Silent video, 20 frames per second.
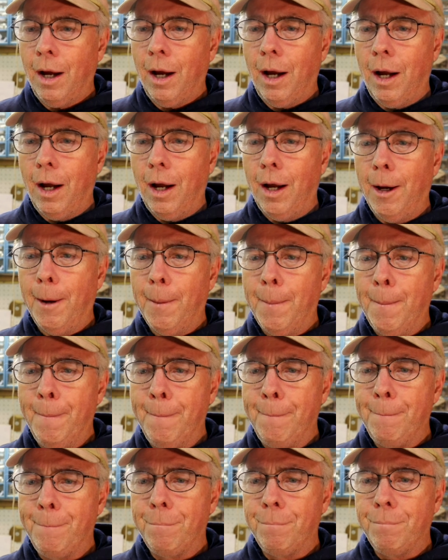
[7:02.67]

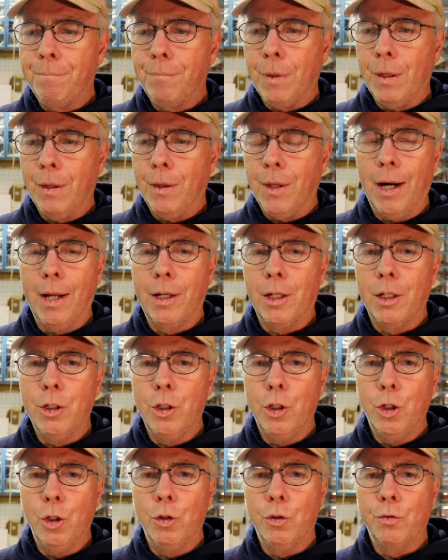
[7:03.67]
that I can
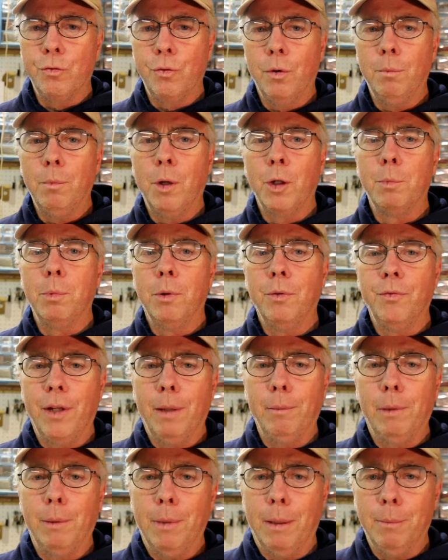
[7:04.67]
use for multiple
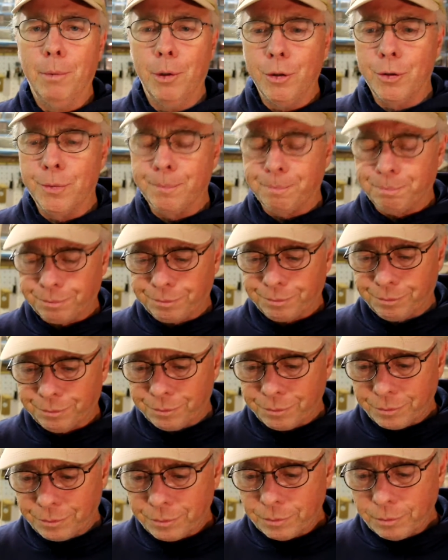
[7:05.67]
family members.
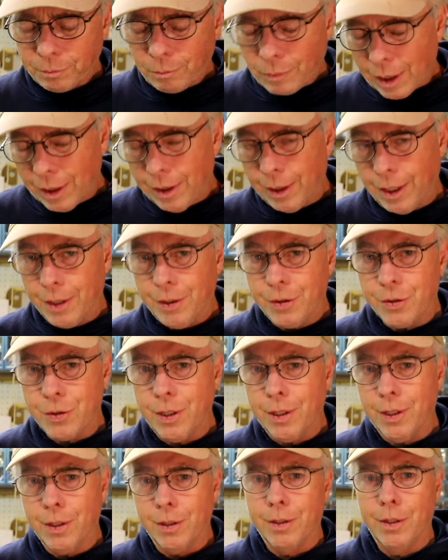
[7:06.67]
Again, you
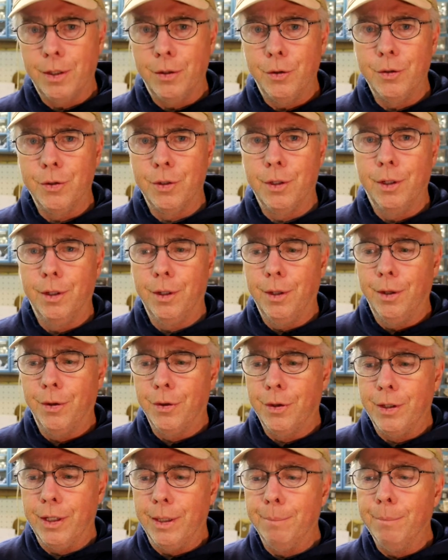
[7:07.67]
see that there's a
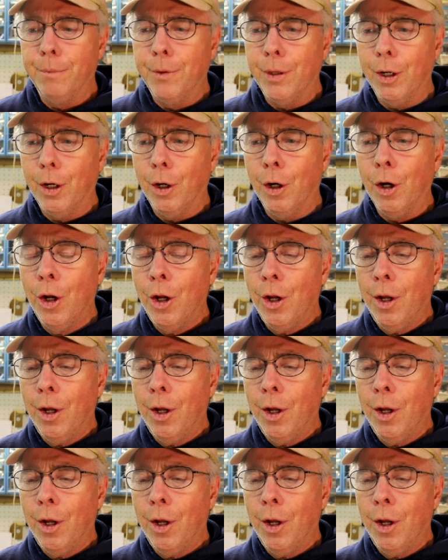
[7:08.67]
theme there.